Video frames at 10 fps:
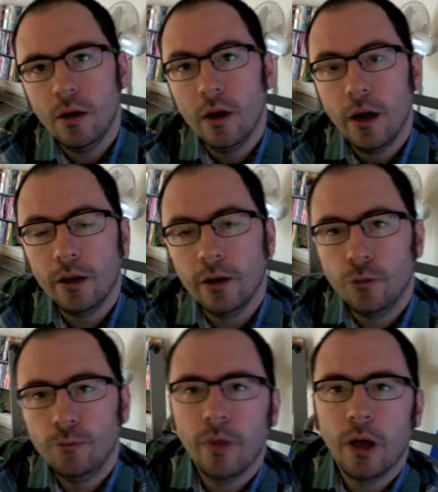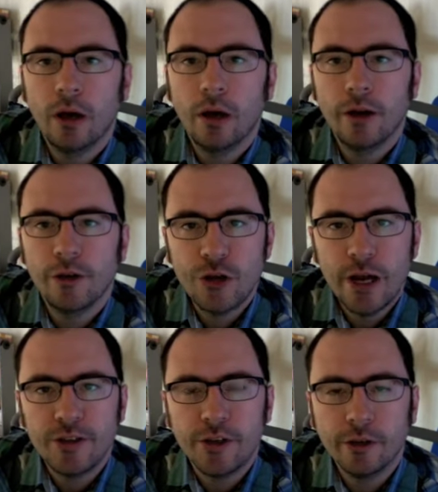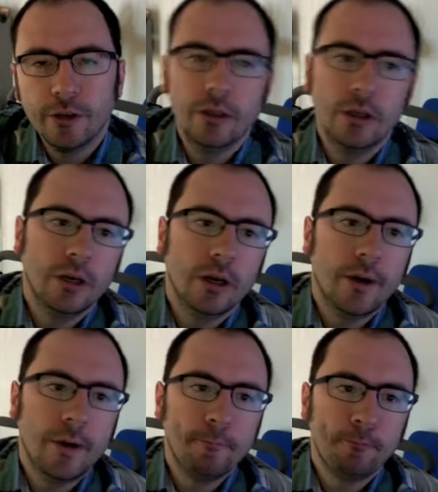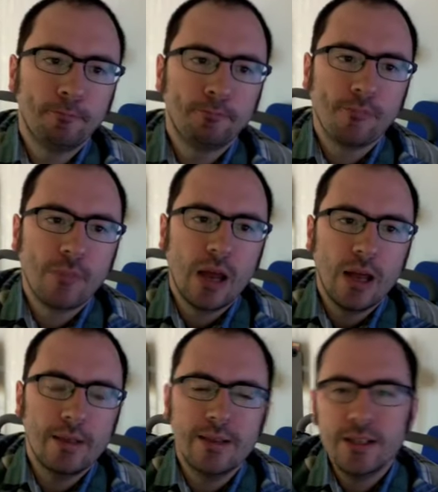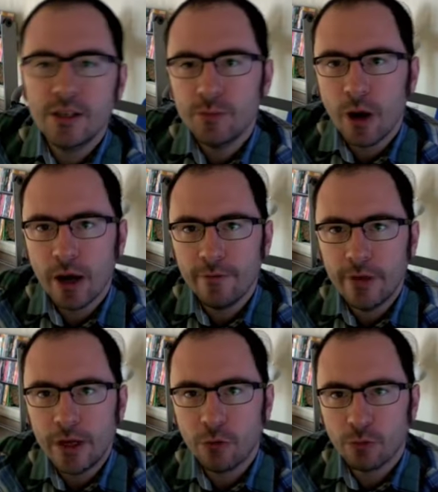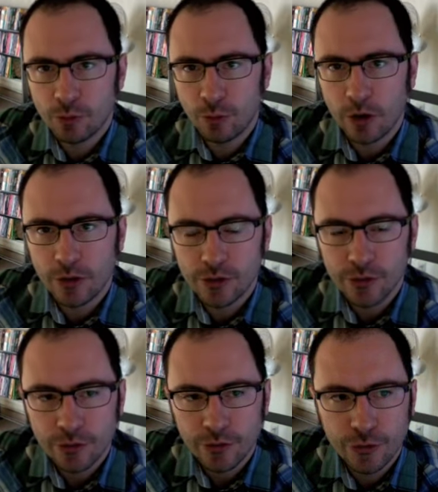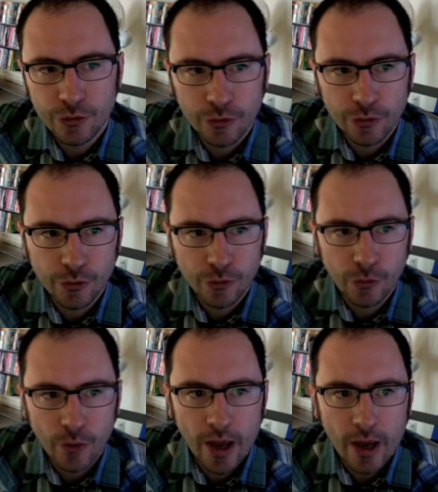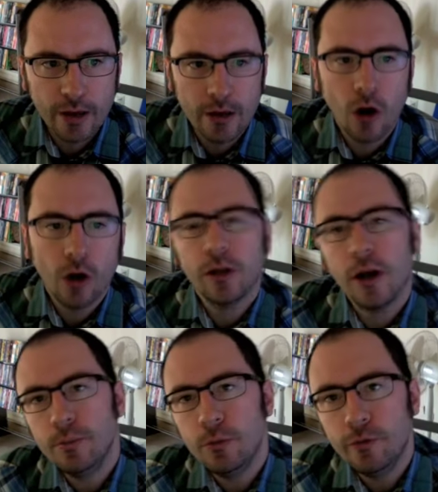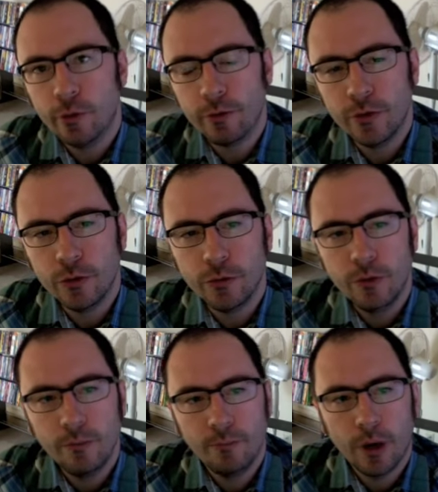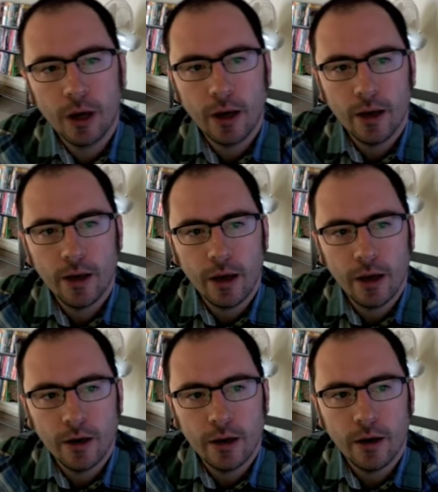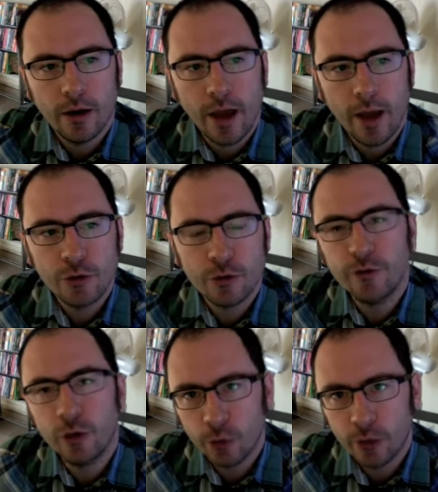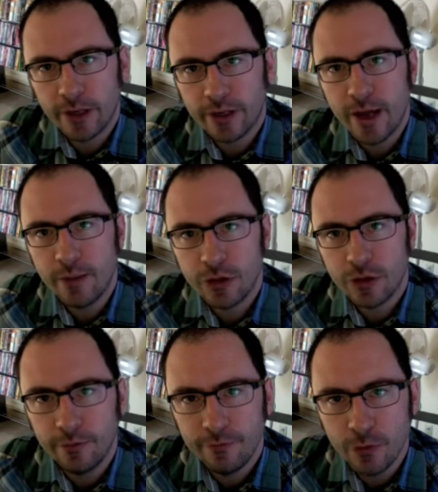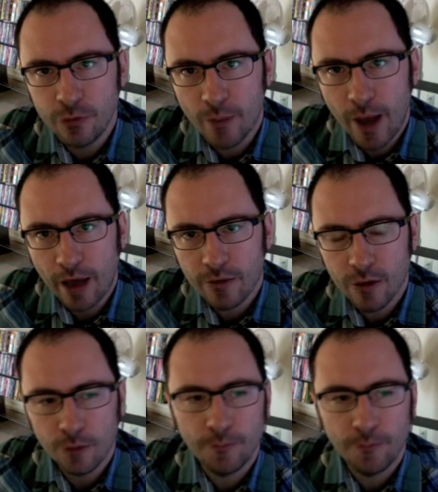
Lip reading: Hello, Chase here. This is my video response to an online movie review by a amateur film critic named Confused Matthew.